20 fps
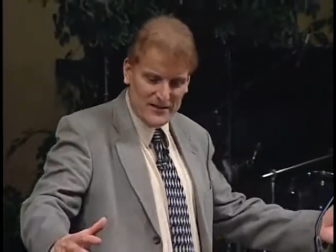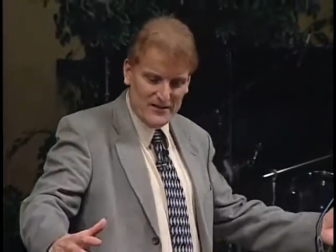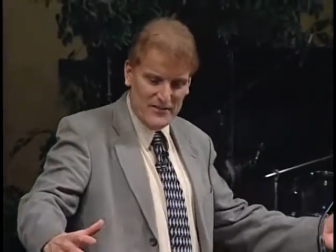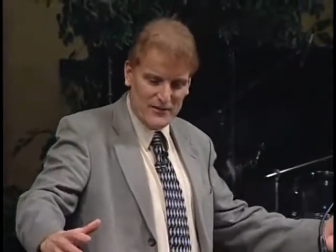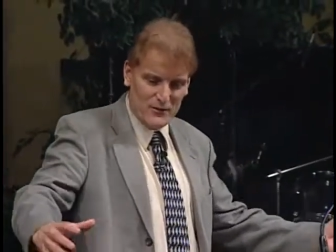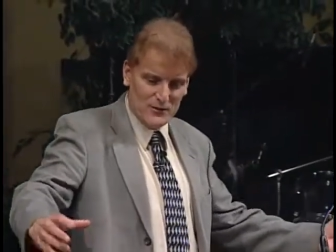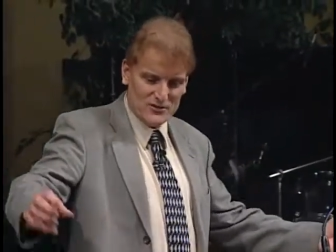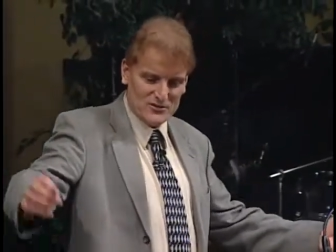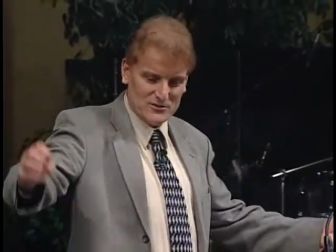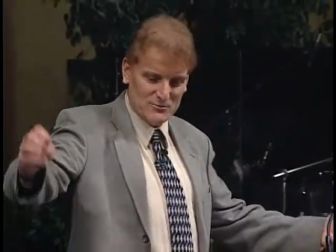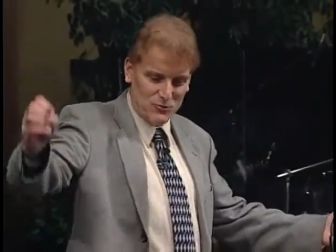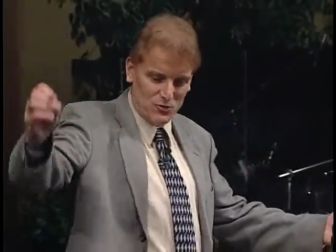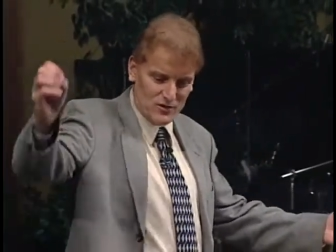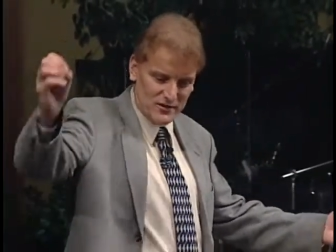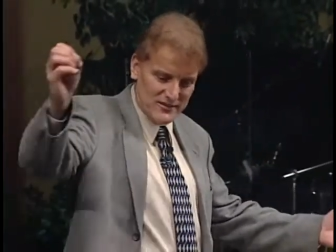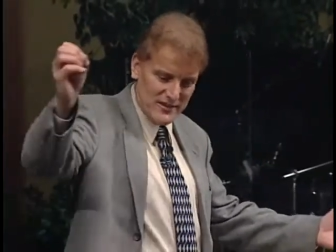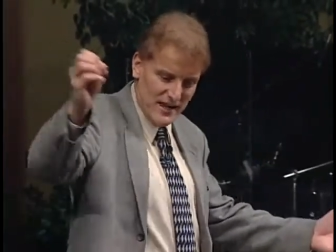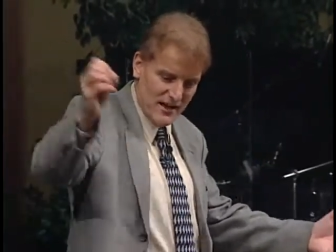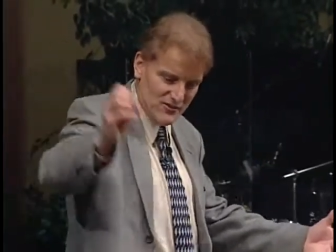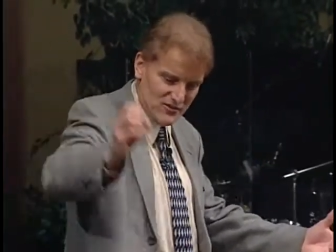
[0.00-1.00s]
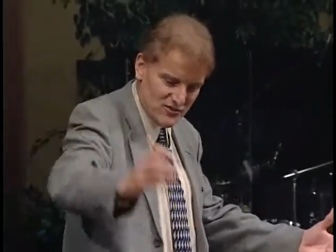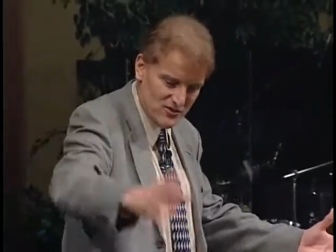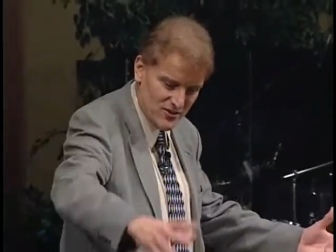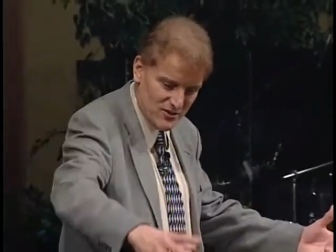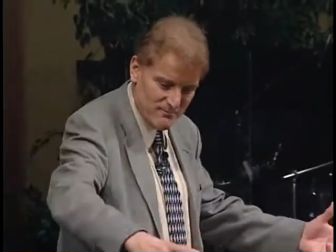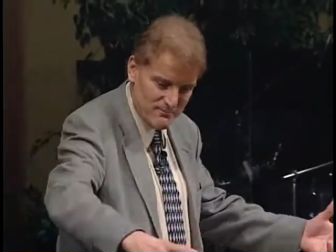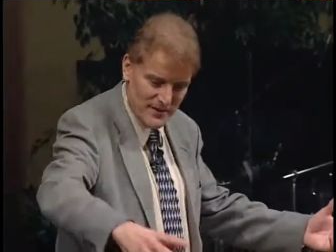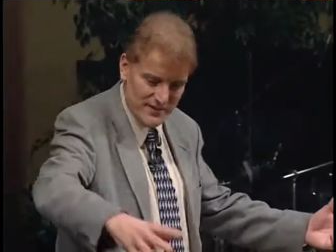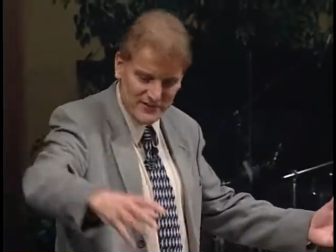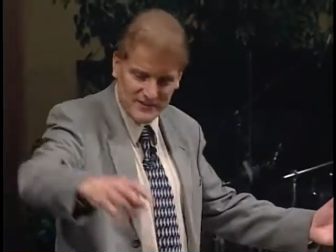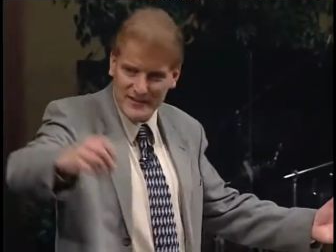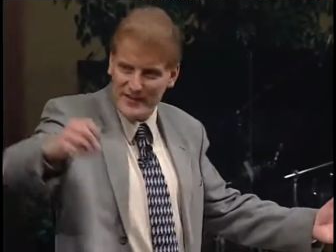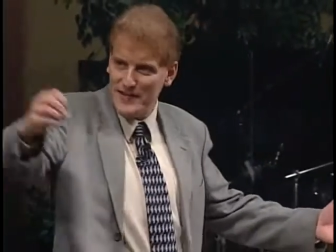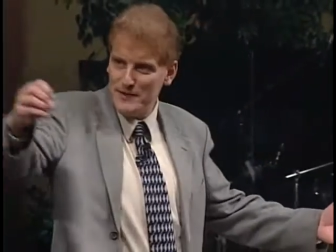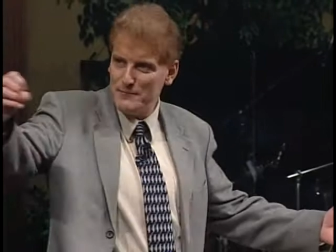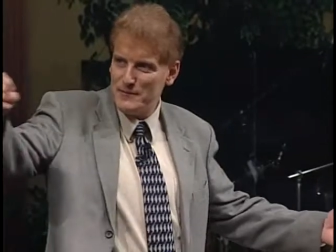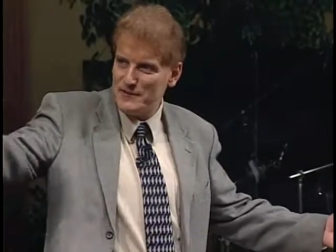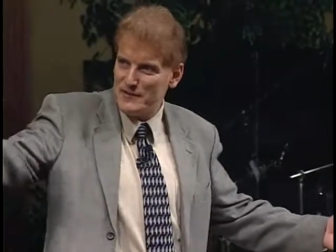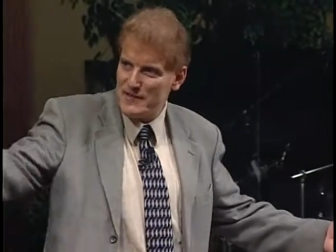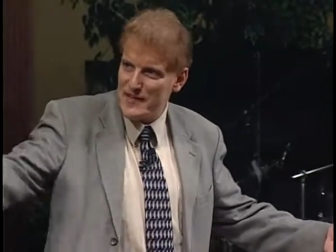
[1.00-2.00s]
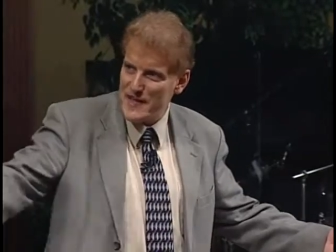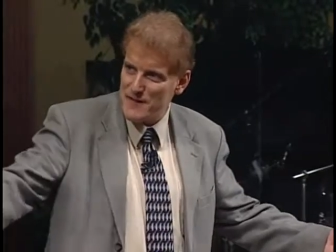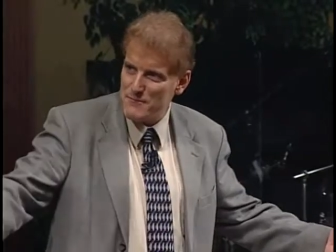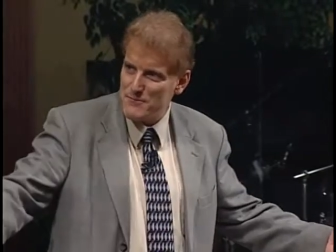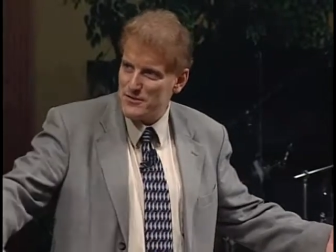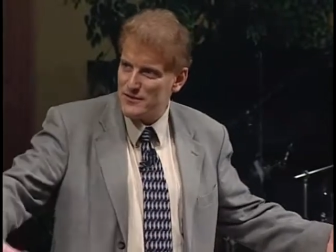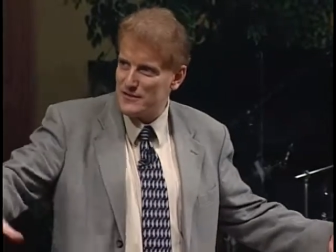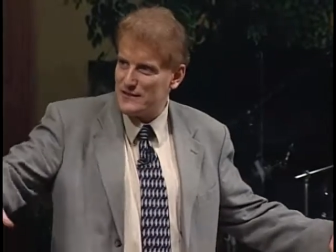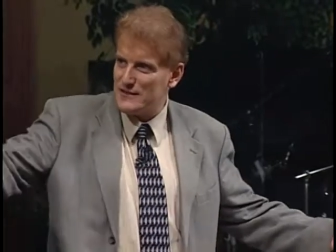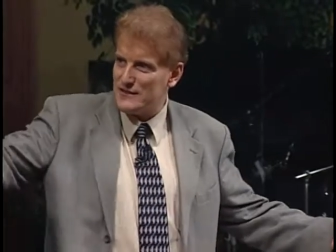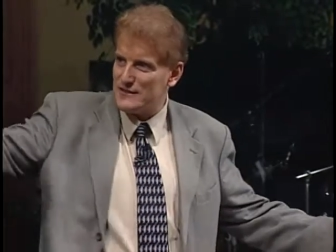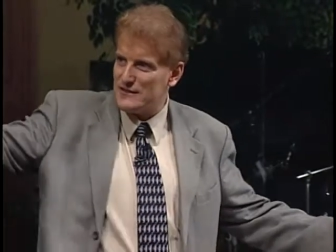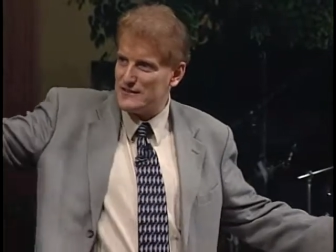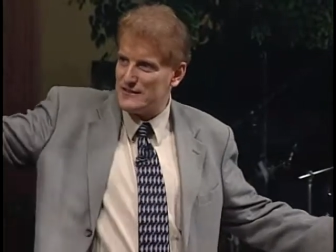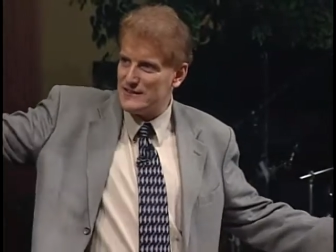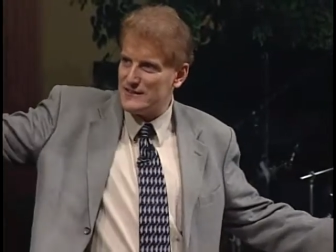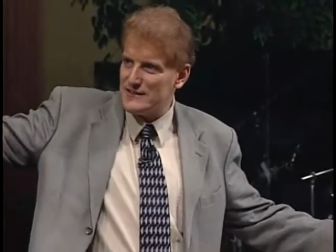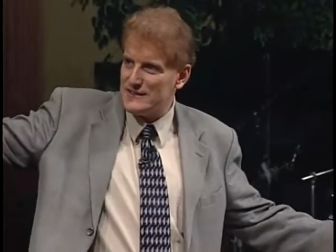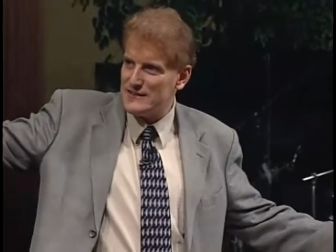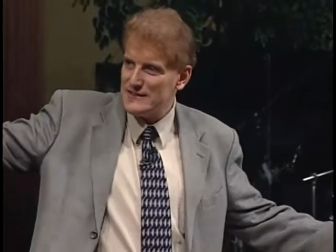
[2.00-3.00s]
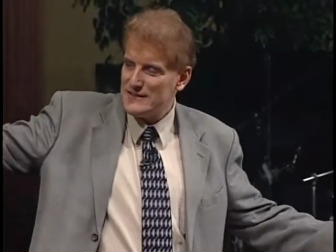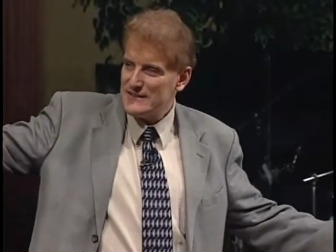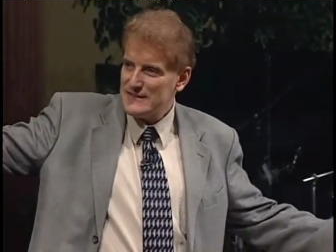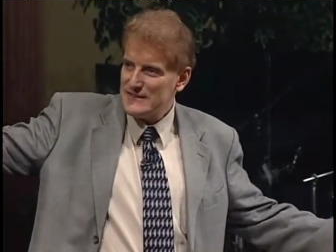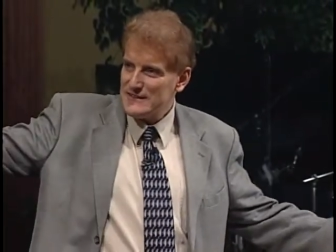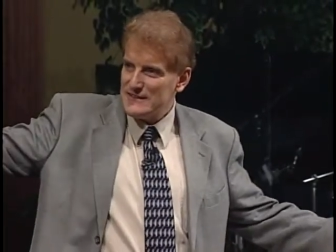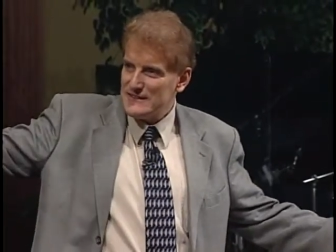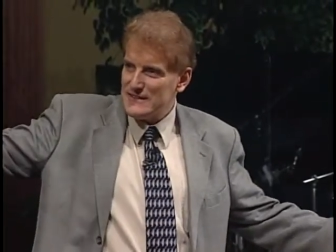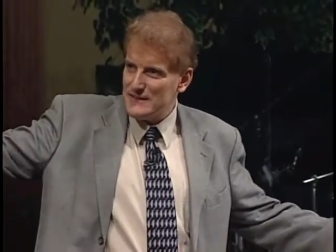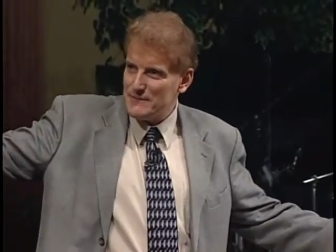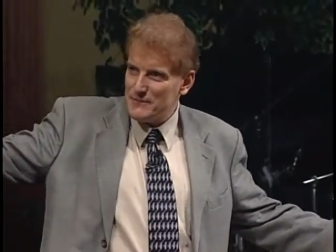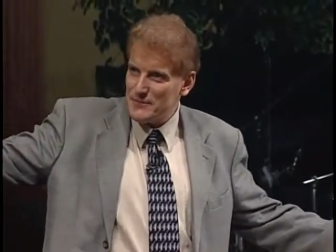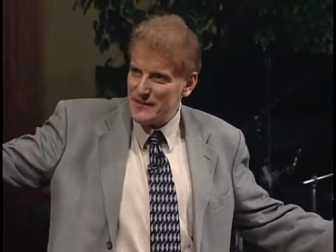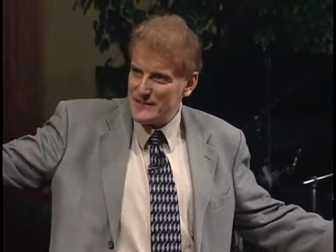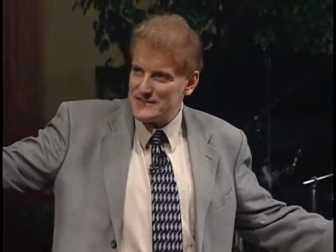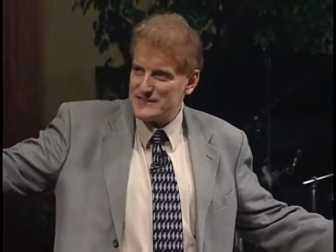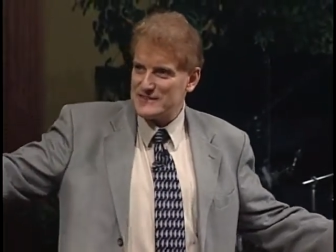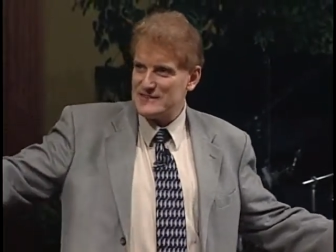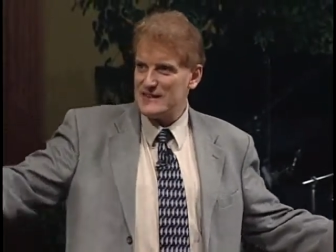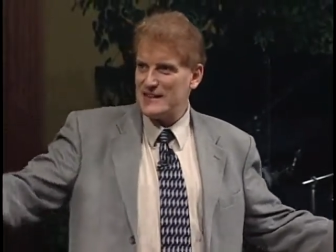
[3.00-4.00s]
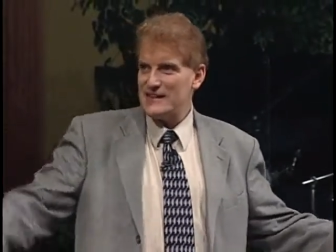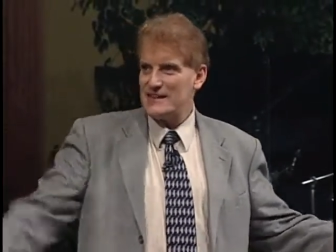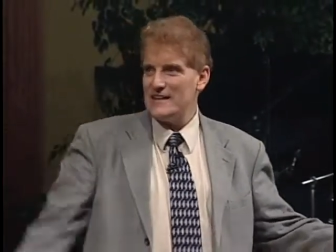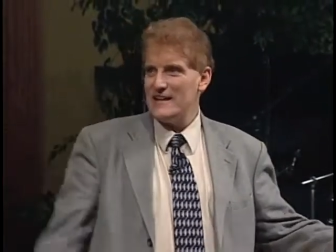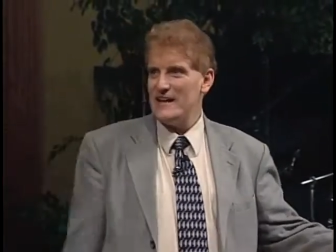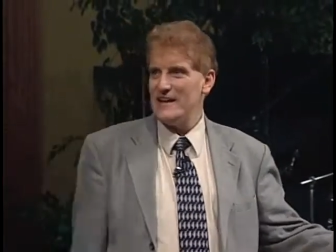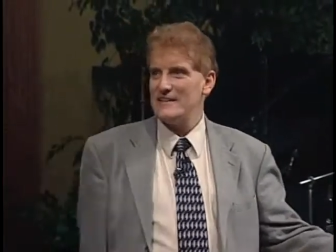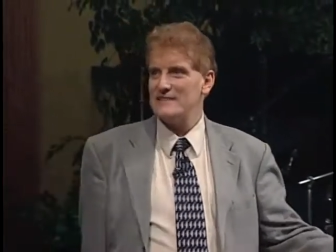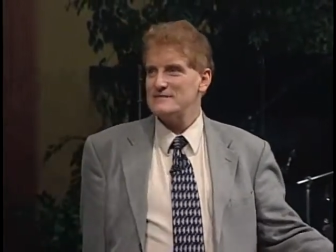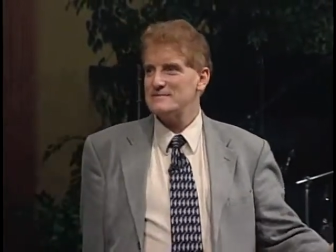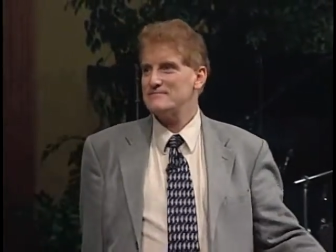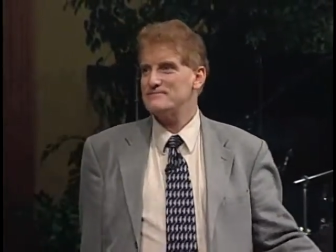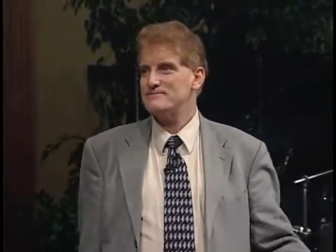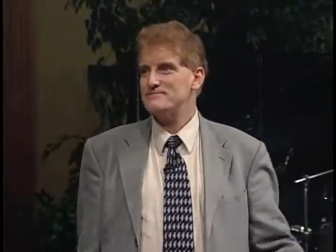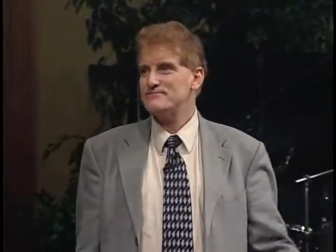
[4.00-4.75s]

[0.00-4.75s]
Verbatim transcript: and then there were smaller towns, you know, Bethlehem and Hebron and uh, places like that,